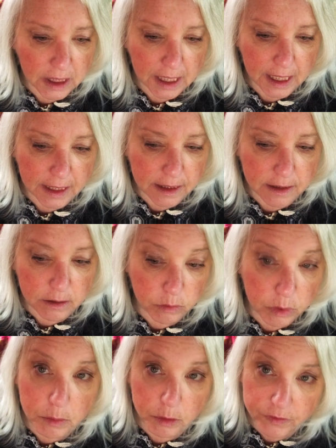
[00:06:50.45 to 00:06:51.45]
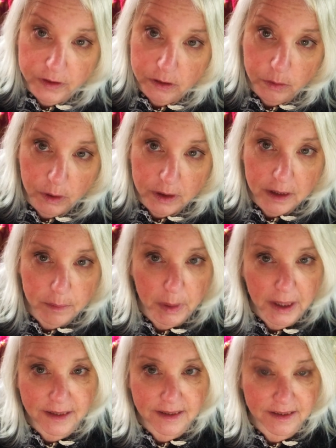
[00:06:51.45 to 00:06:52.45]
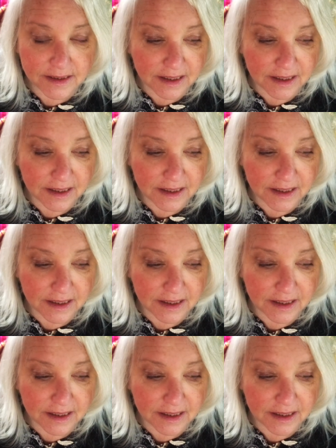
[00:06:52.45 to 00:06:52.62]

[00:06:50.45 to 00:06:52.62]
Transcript: and we moved into our little bus.